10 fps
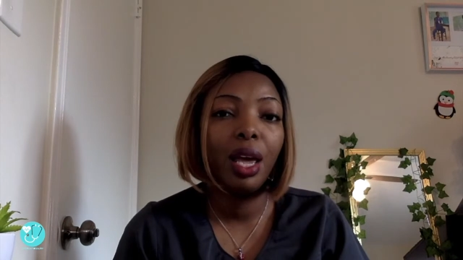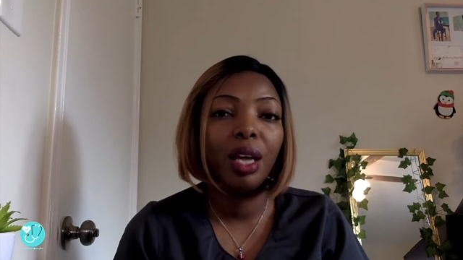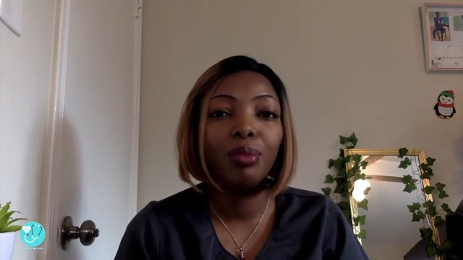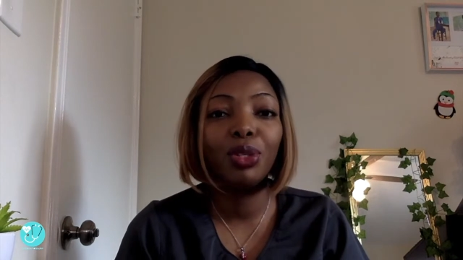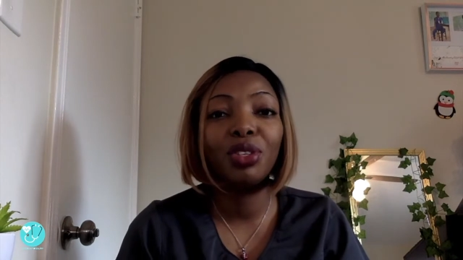
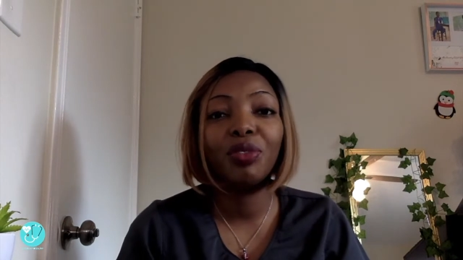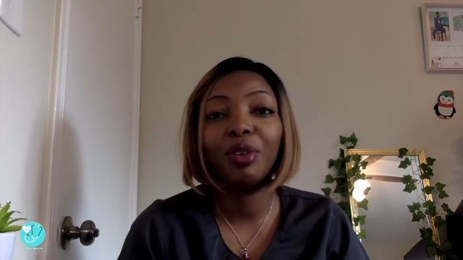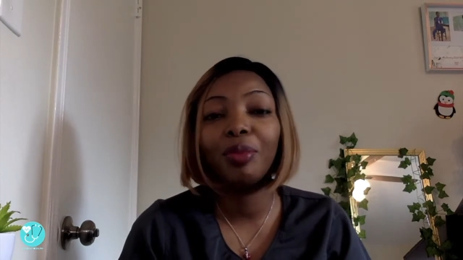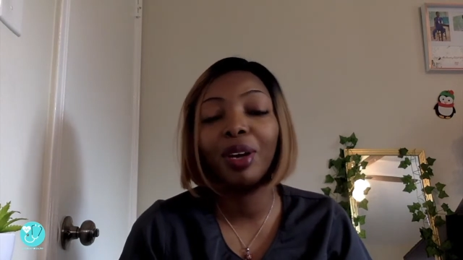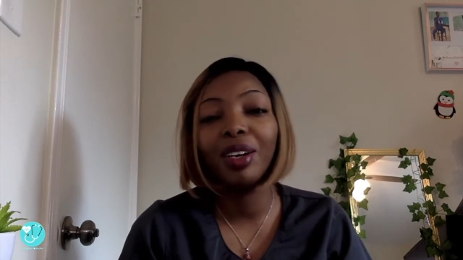And most of
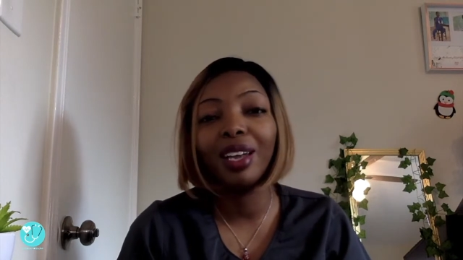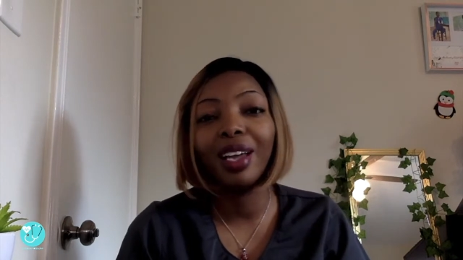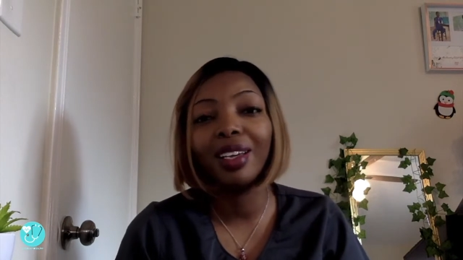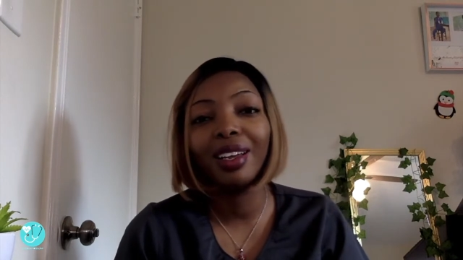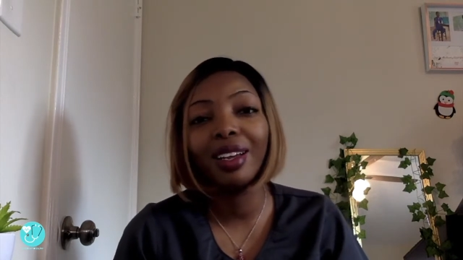them are
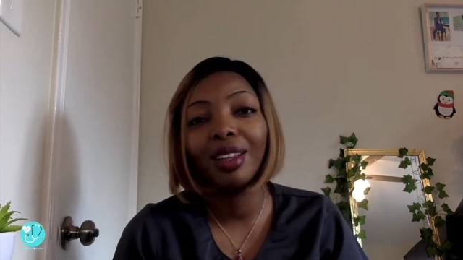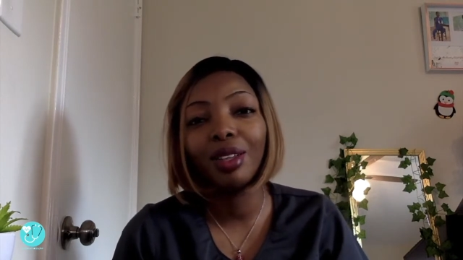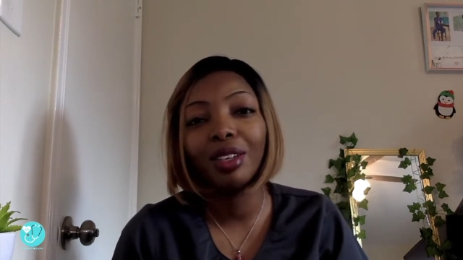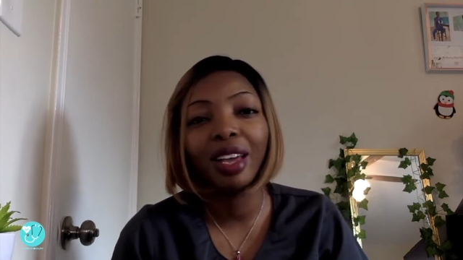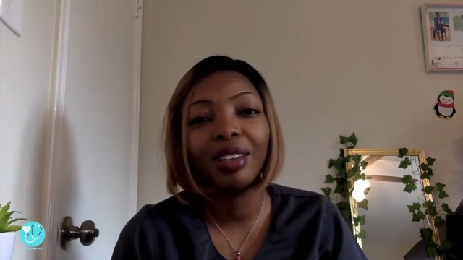like
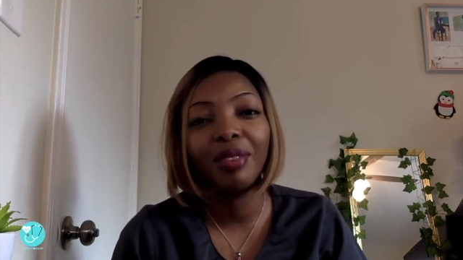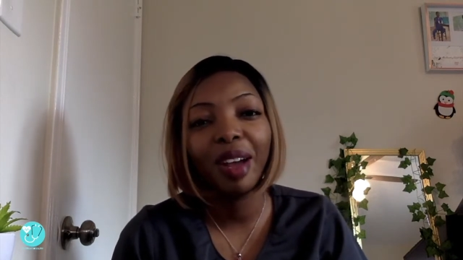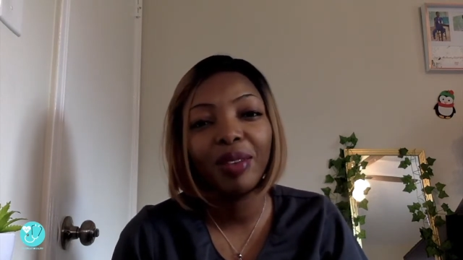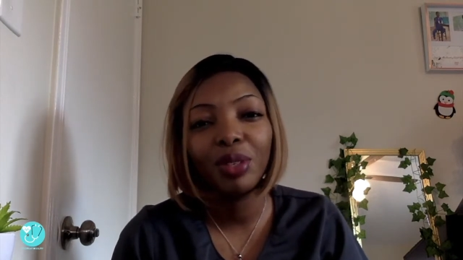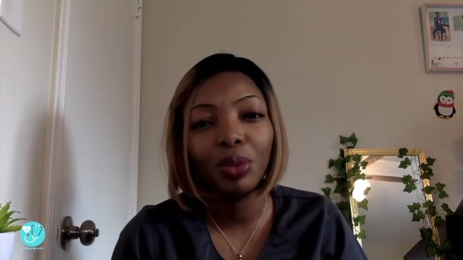
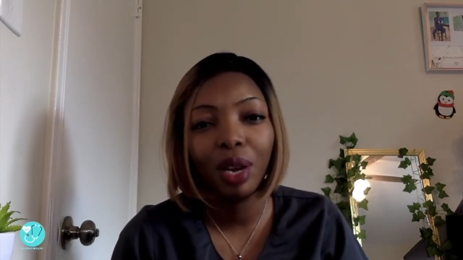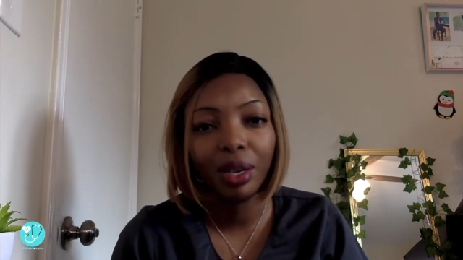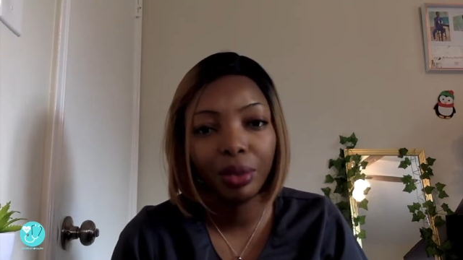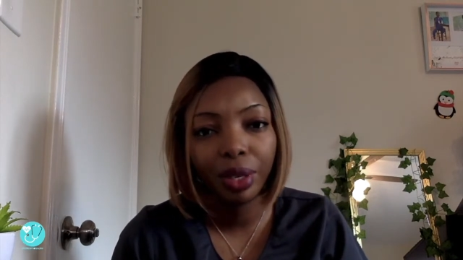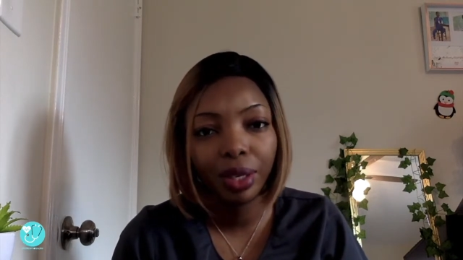95 to 100.